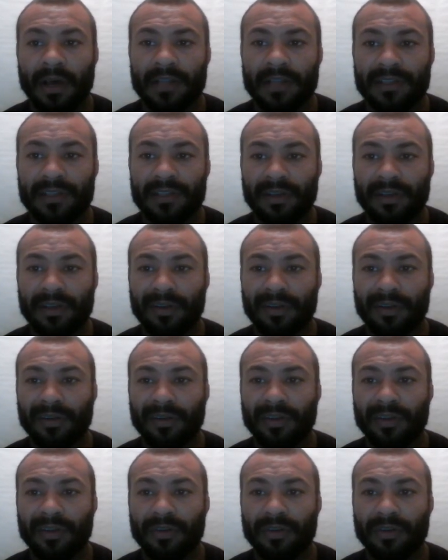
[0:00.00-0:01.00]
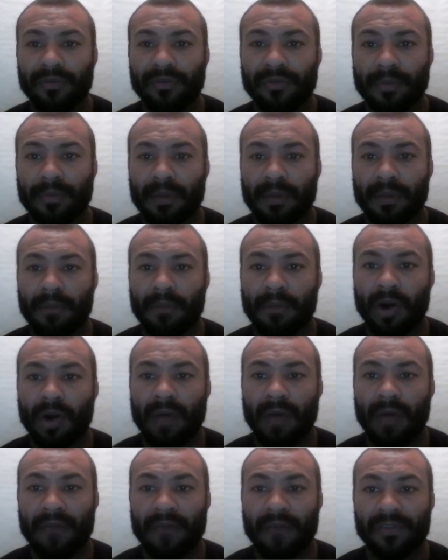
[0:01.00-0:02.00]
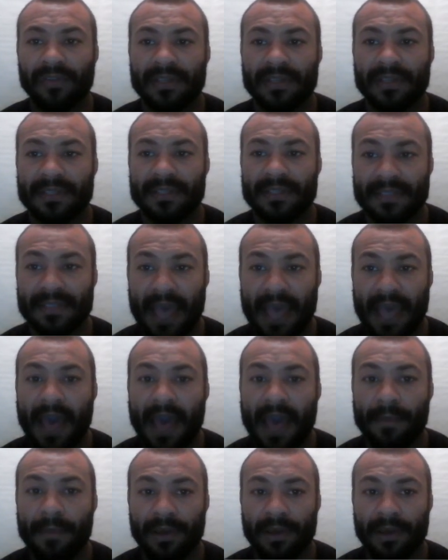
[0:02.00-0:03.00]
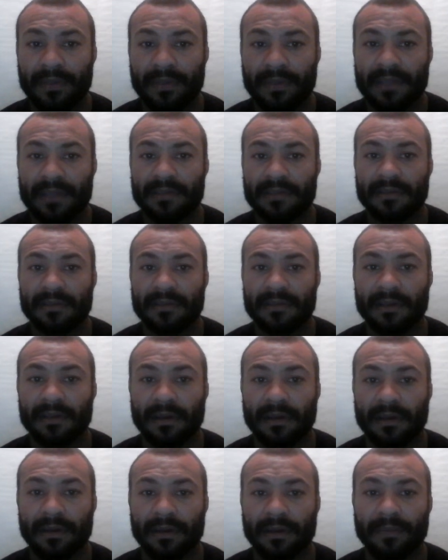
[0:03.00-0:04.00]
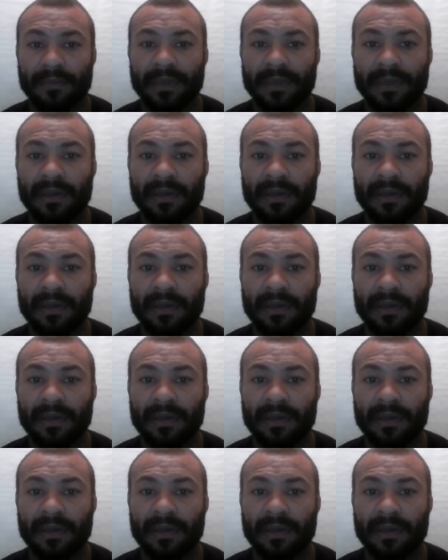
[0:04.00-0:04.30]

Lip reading: until you from the morrow after the Sabbath," that's the